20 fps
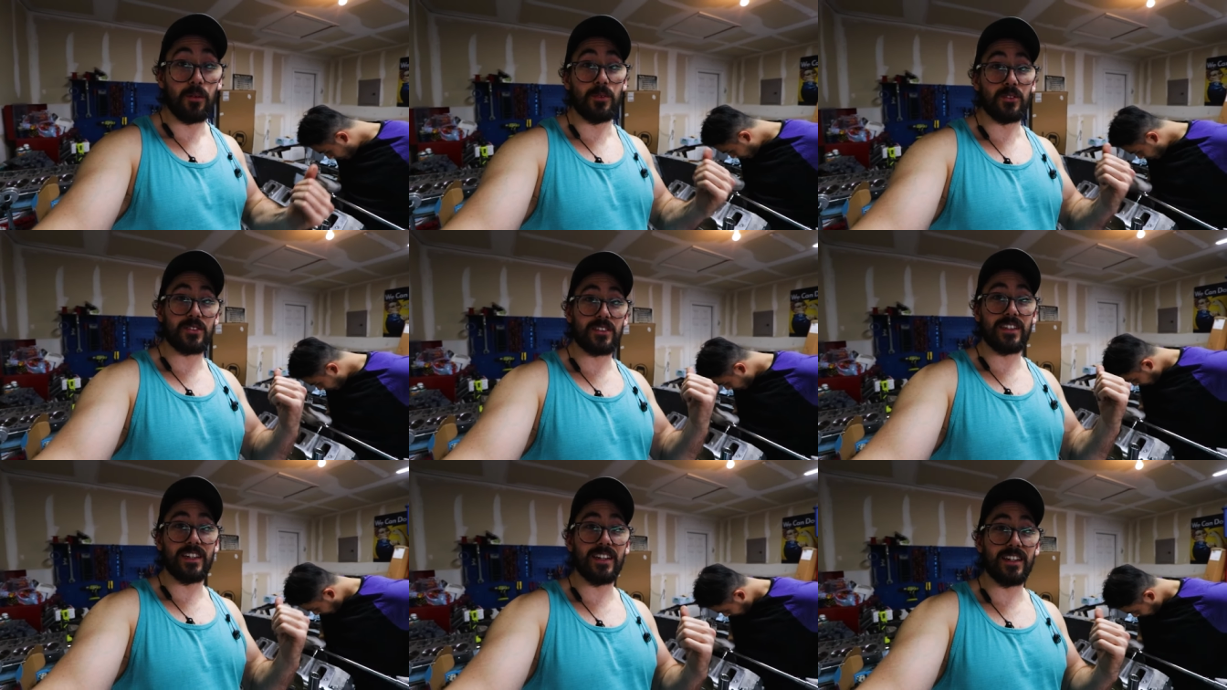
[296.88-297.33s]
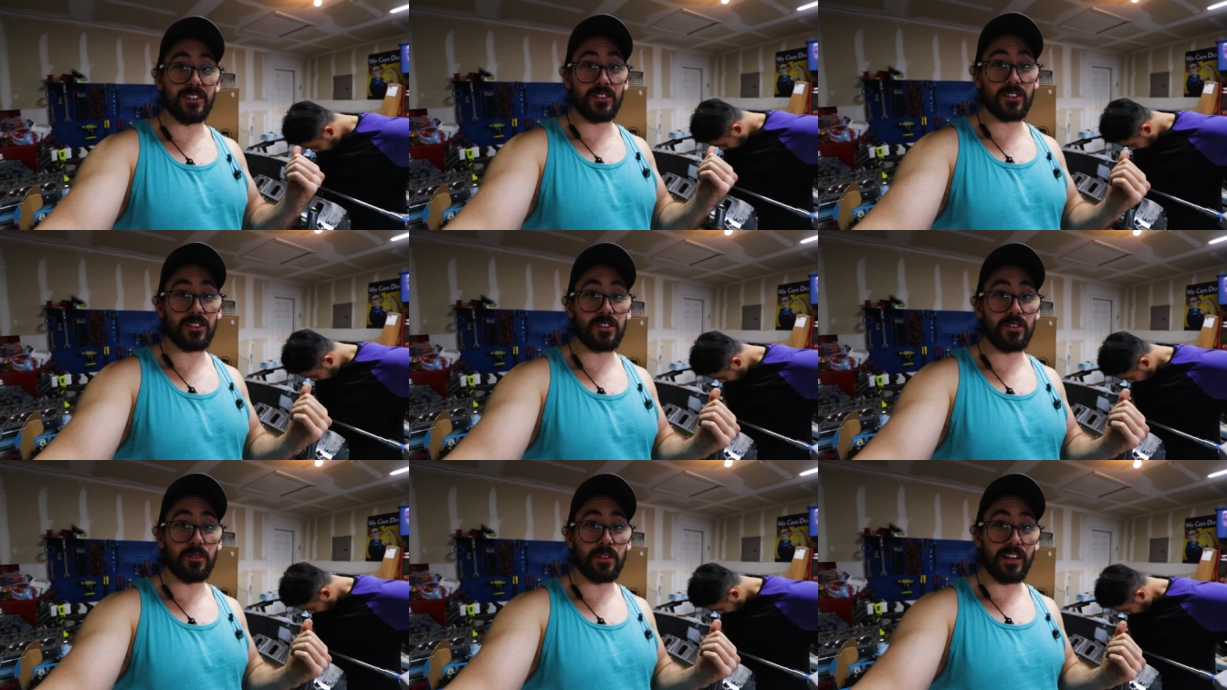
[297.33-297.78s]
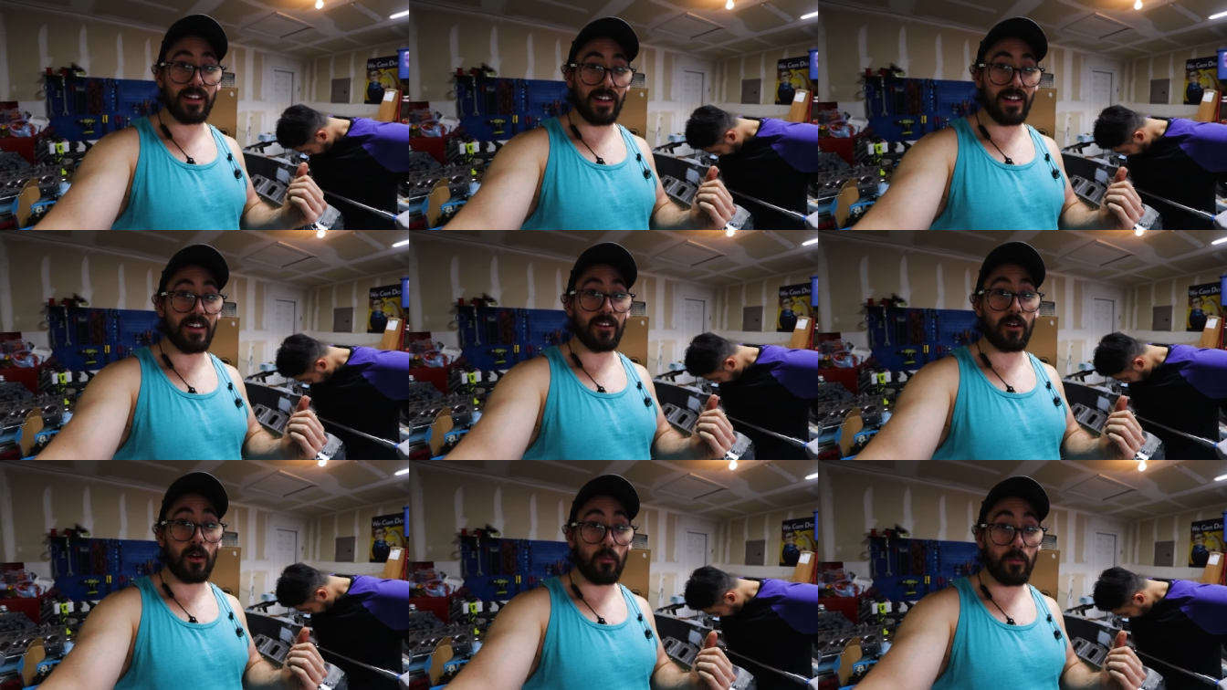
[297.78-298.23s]
almost did it just doing it
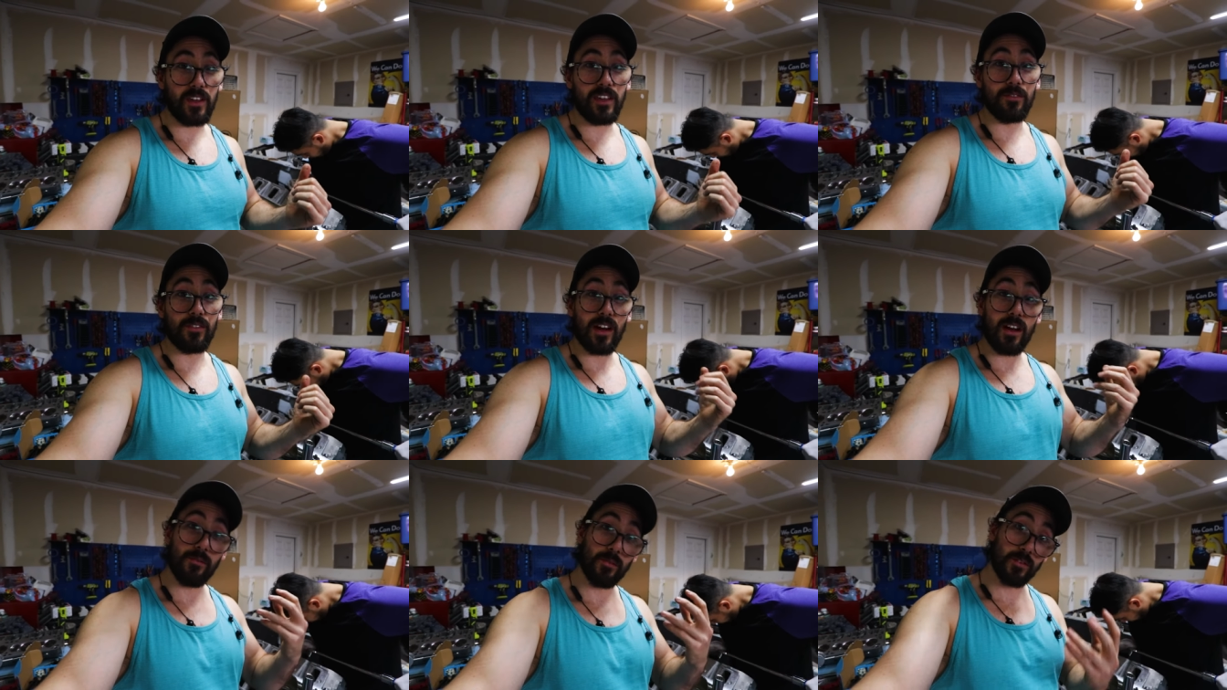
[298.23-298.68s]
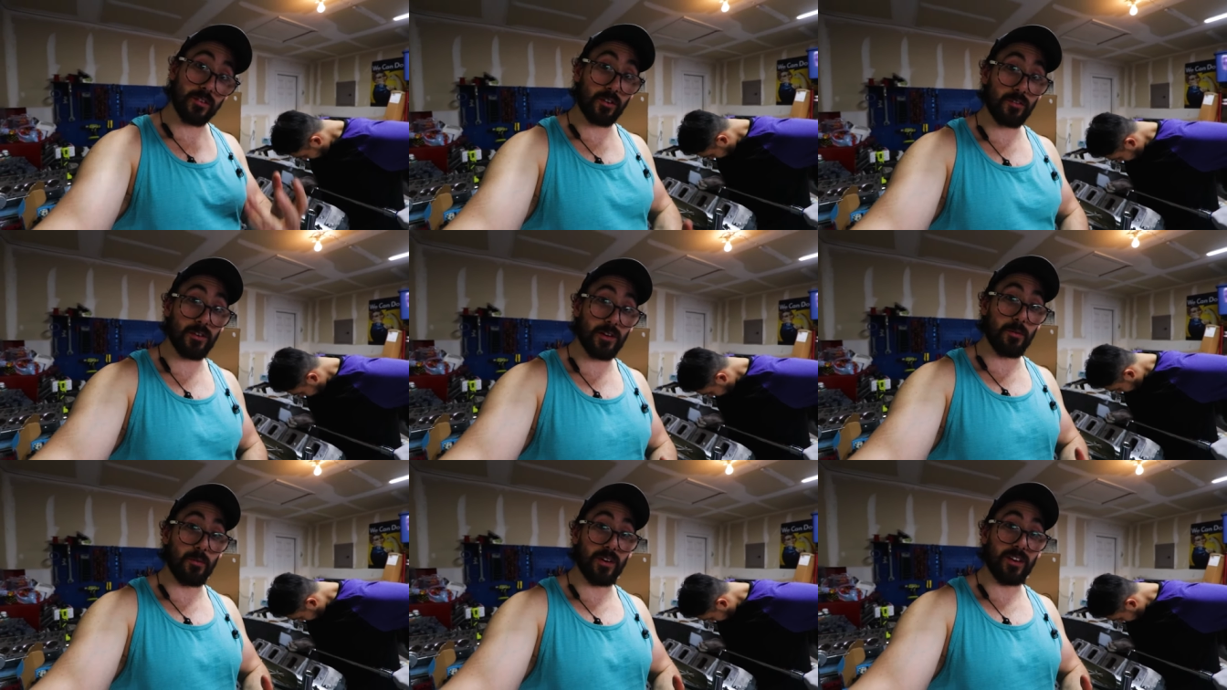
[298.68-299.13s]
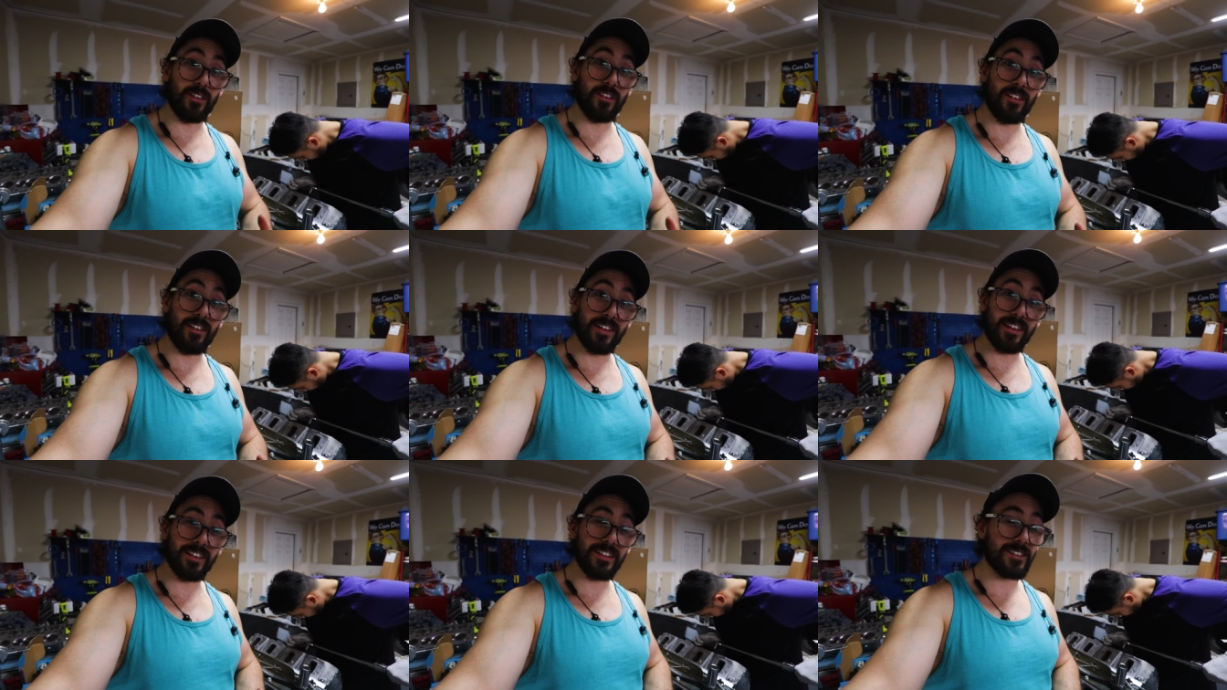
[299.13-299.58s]
here and we even have a degree wheel
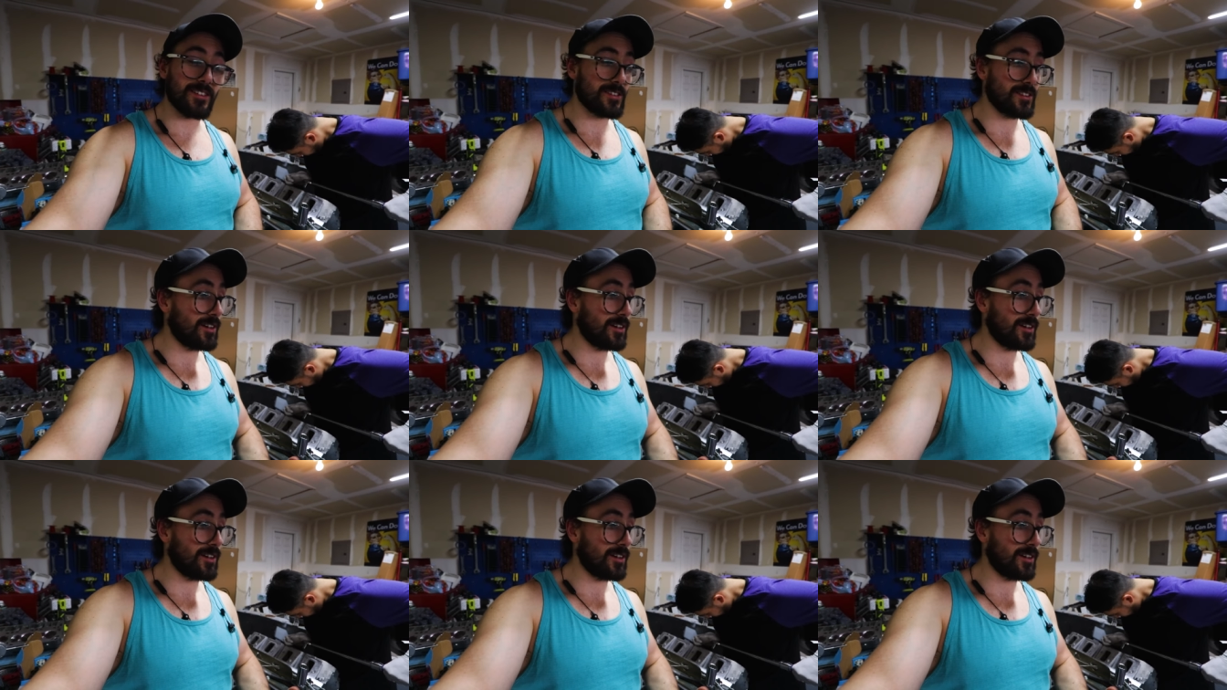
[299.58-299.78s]
on it.